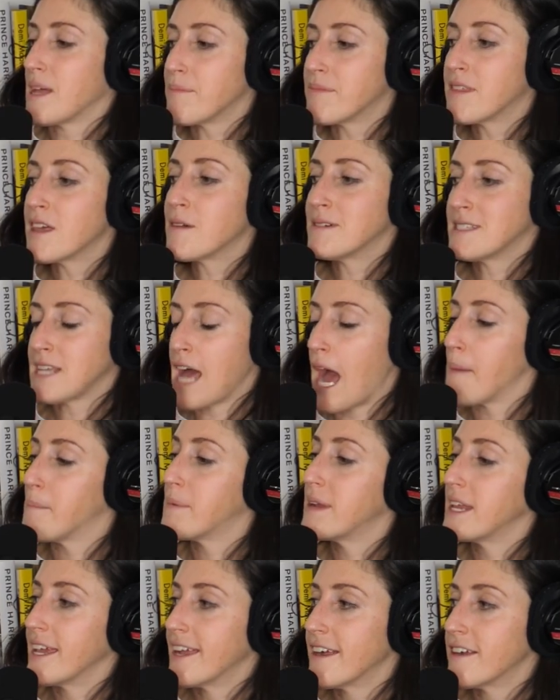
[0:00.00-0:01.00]
Something was
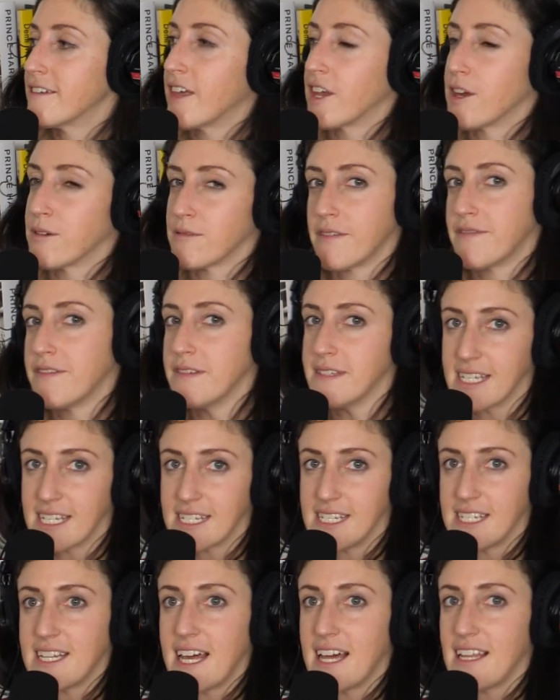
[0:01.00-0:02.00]
happening here that you're
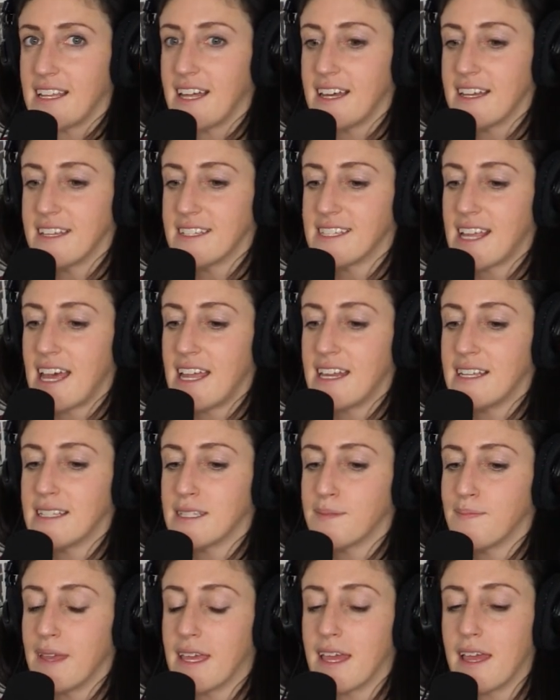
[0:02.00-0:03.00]
refusing to tell us, and
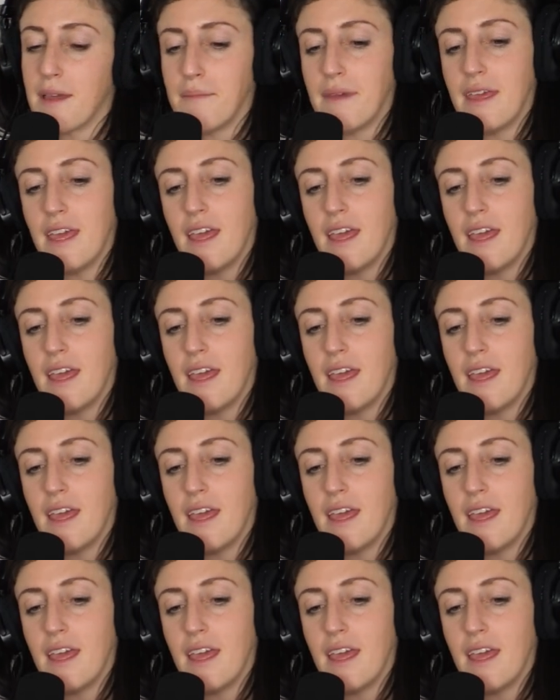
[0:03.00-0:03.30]
it's making